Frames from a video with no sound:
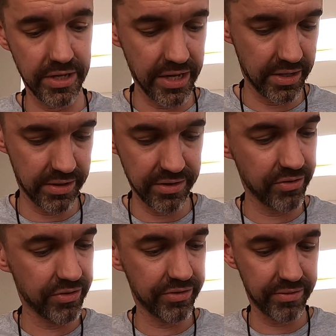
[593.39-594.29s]
Like, these
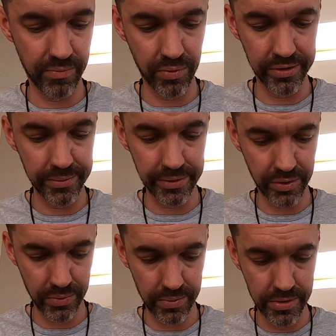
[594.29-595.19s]
are just really, really
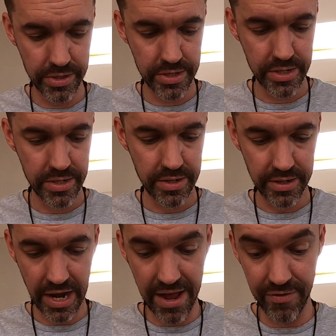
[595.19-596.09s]
cool.
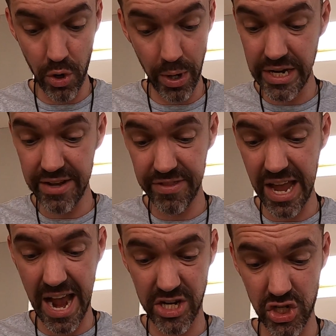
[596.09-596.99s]
I have no idea if they
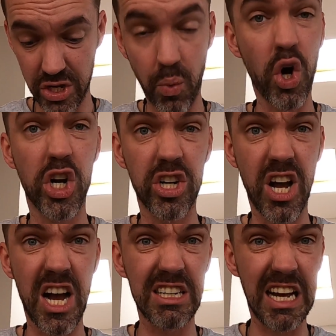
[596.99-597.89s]
actually work or
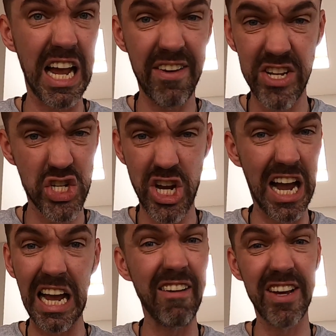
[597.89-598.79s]
not. I haven't
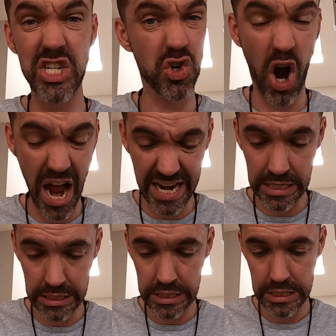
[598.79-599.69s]
tried.